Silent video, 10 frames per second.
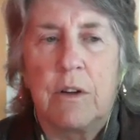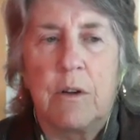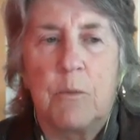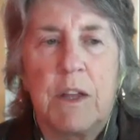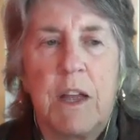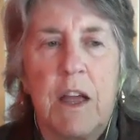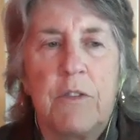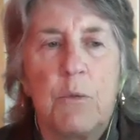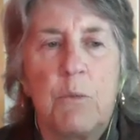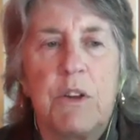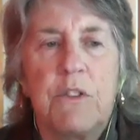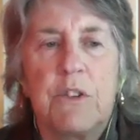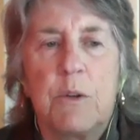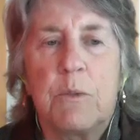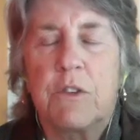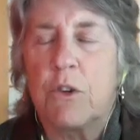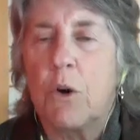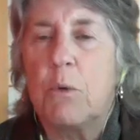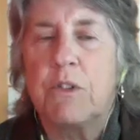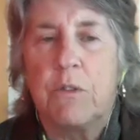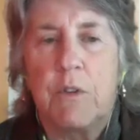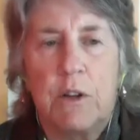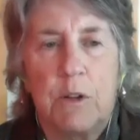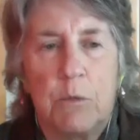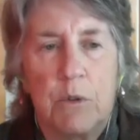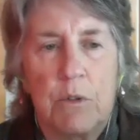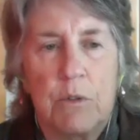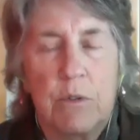And we gain the wisdom that's always available.